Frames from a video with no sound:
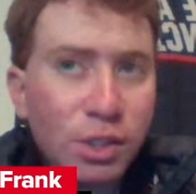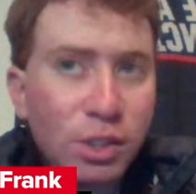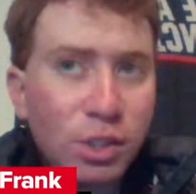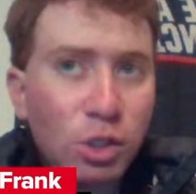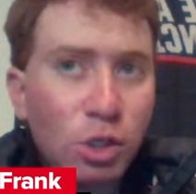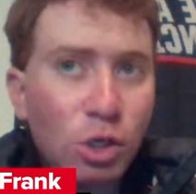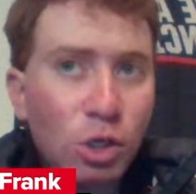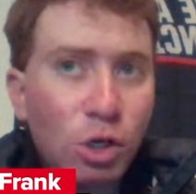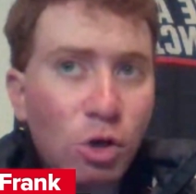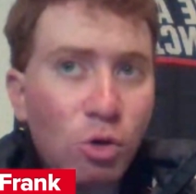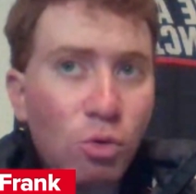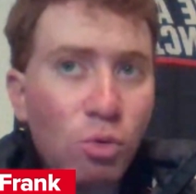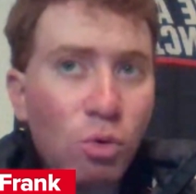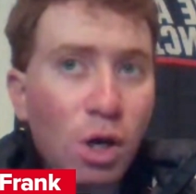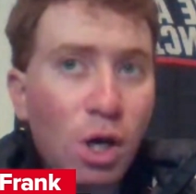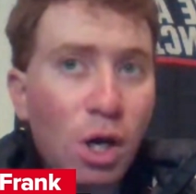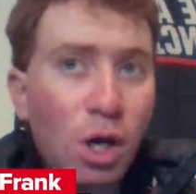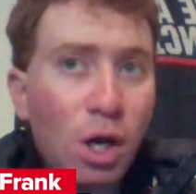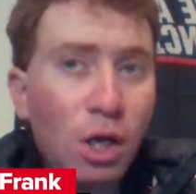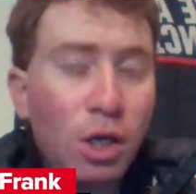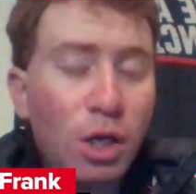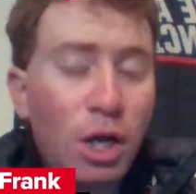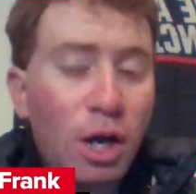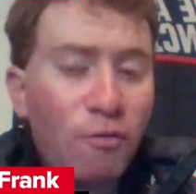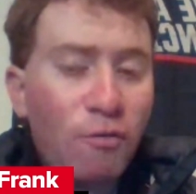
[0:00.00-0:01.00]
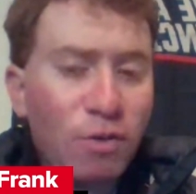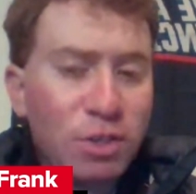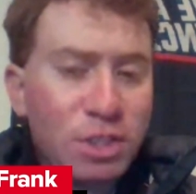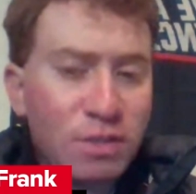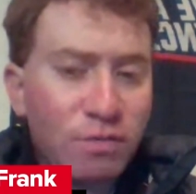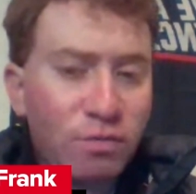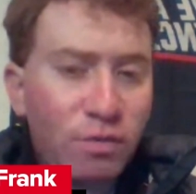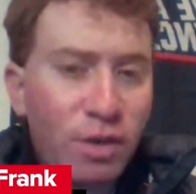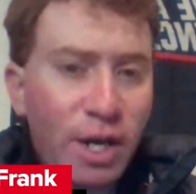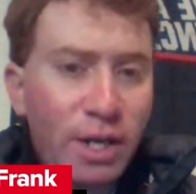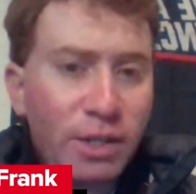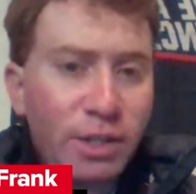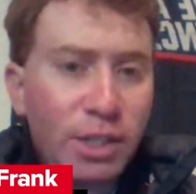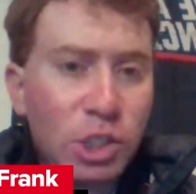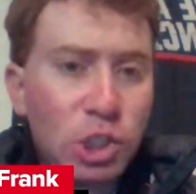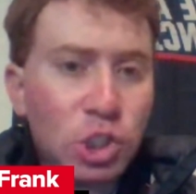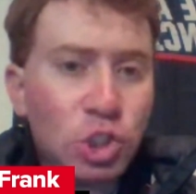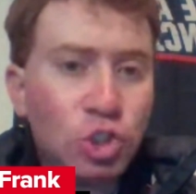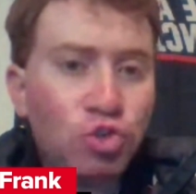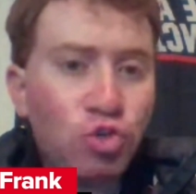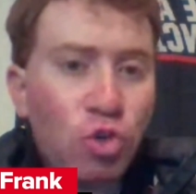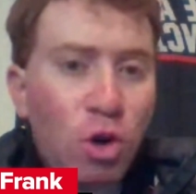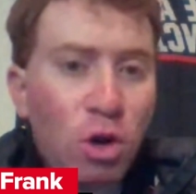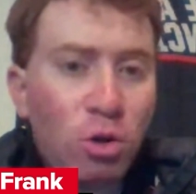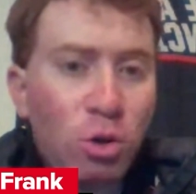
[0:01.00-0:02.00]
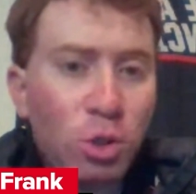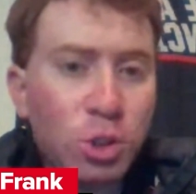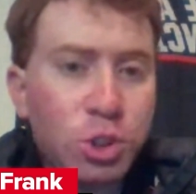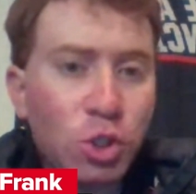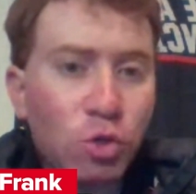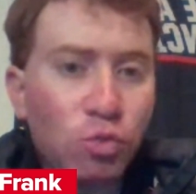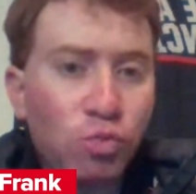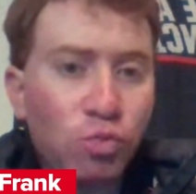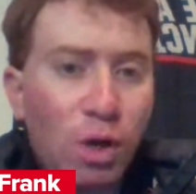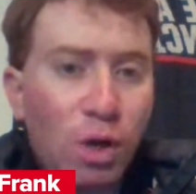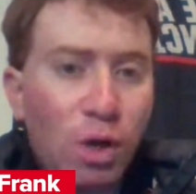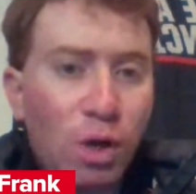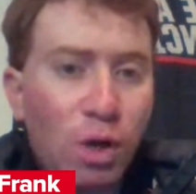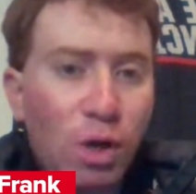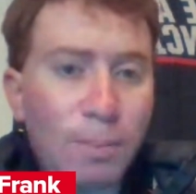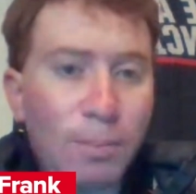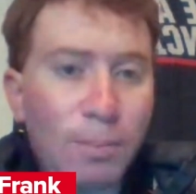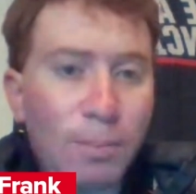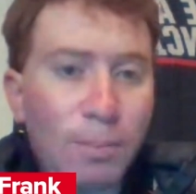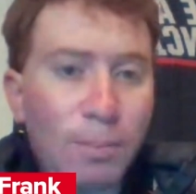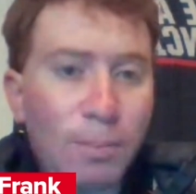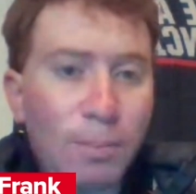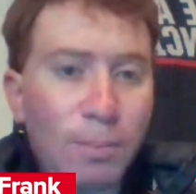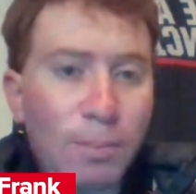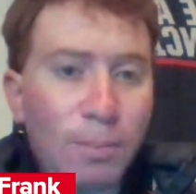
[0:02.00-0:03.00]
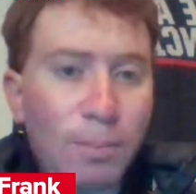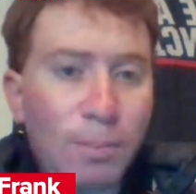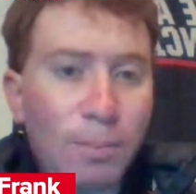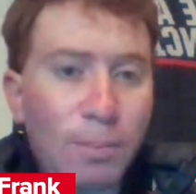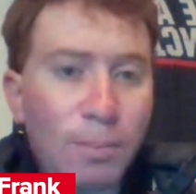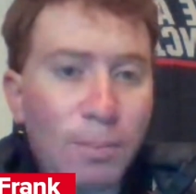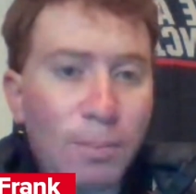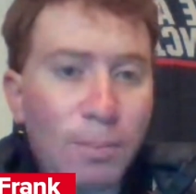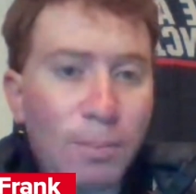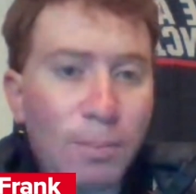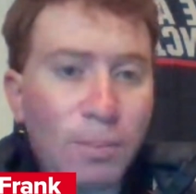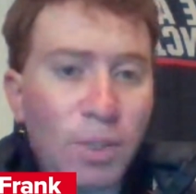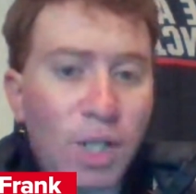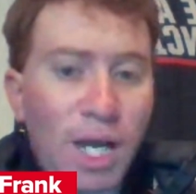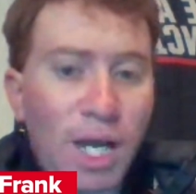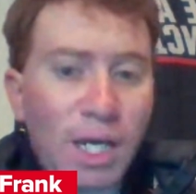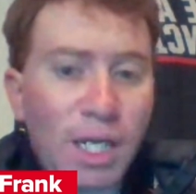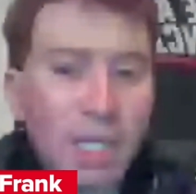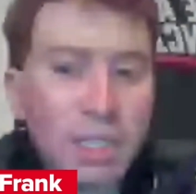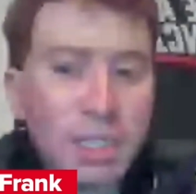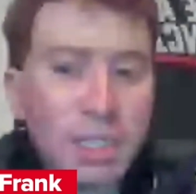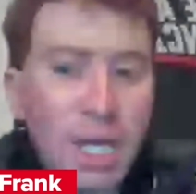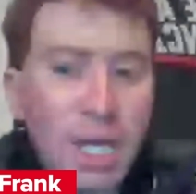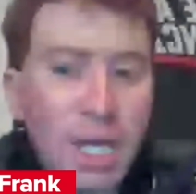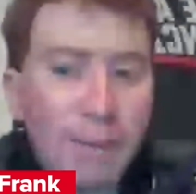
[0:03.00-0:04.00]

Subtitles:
that with, an offensive line that struggled to run block at times.